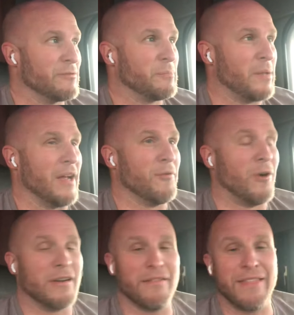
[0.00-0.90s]
Probably
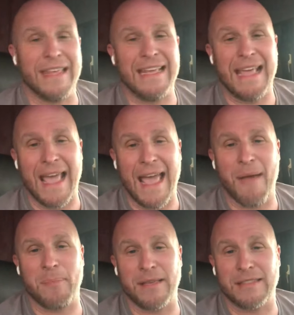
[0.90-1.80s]
one of the
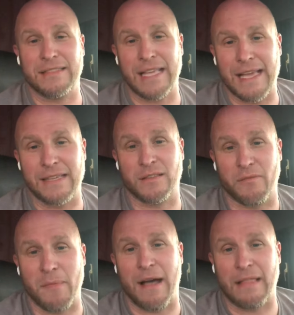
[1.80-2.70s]
happiest days
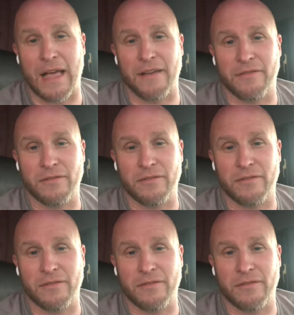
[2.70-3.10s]
of my life.